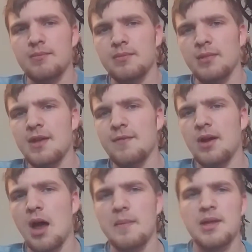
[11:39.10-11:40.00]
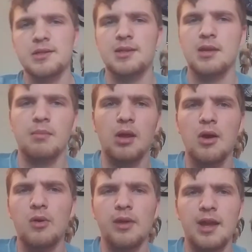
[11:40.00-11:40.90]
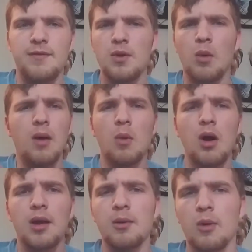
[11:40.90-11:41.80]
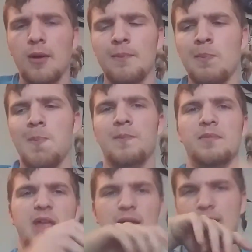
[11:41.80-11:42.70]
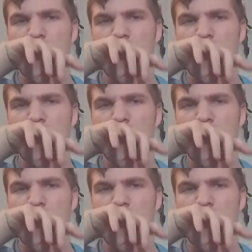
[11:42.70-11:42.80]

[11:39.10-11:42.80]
leave a comments in the below, like, if you want one, or then,